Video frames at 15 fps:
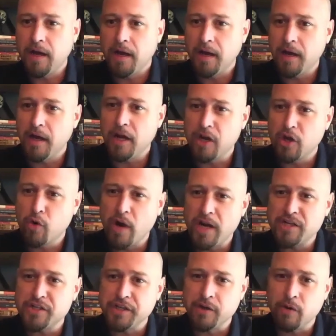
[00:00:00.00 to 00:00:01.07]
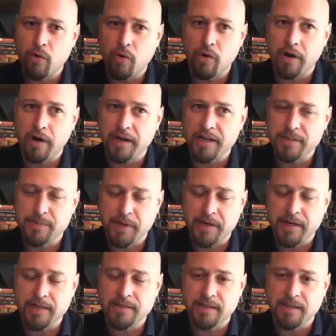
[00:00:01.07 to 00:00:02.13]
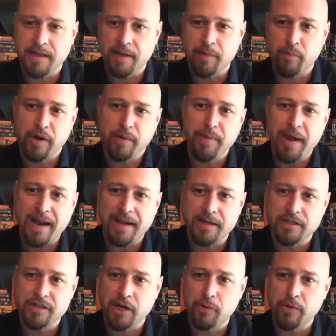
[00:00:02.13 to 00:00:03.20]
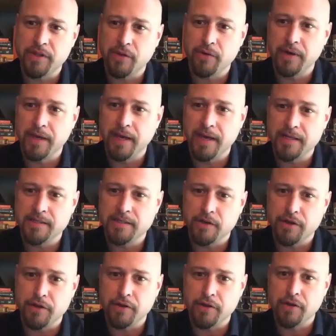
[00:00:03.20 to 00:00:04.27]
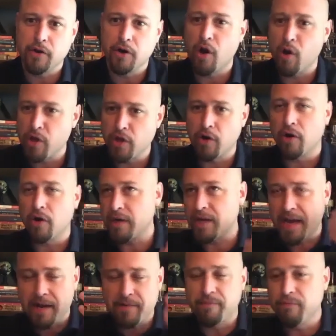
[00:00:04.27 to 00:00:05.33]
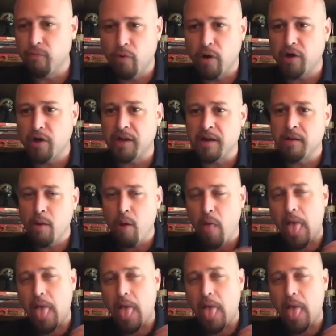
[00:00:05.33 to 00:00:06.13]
a question or experience that they can bring back and share with you again. So you're kind of welcoming